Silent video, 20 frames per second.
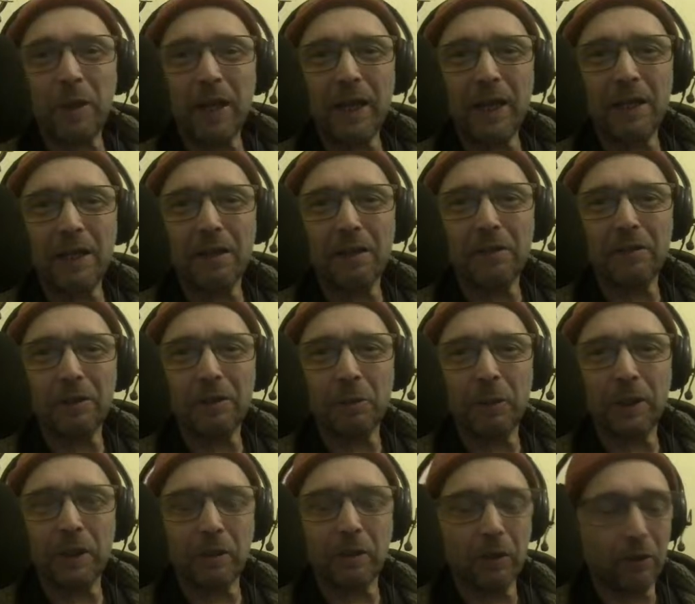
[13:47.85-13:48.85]
hear, do
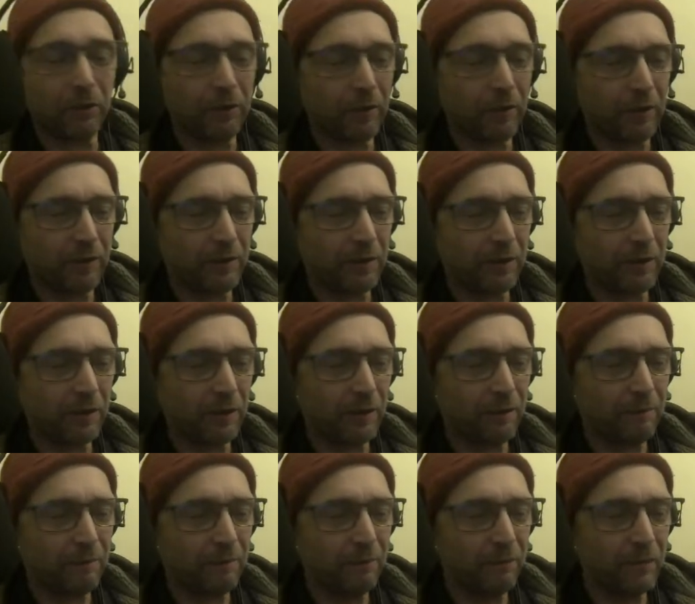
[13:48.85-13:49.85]
we not,
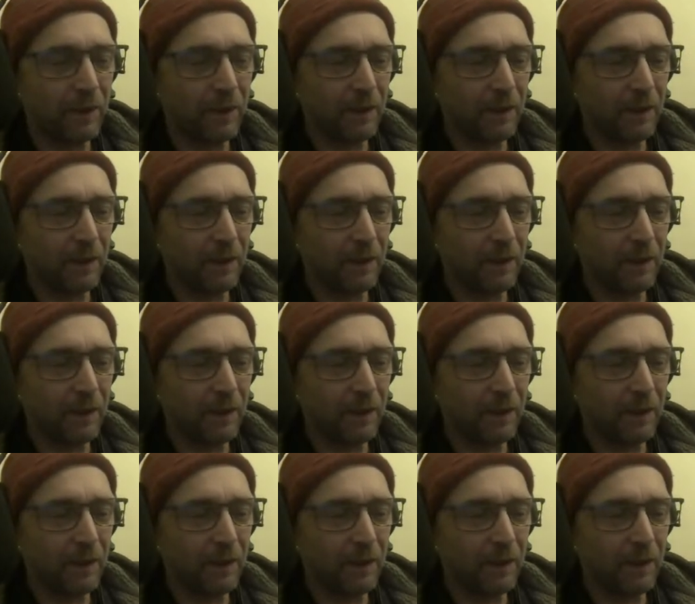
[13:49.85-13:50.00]
that